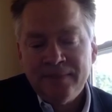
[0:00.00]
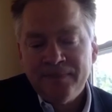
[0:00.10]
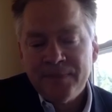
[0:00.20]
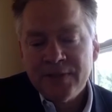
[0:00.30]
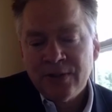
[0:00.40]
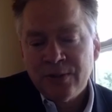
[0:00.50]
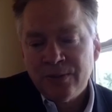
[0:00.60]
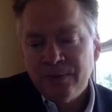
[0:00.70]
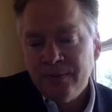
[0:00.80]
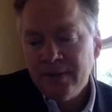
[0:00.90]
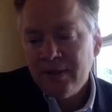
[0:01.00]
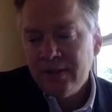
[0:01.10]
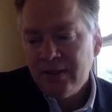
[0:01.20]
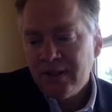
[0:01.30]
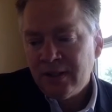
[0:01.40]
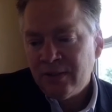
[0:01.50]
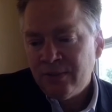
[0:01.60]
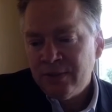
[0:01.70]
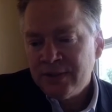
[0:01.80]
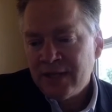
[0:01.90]
So
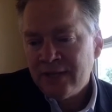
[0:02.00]
it's kind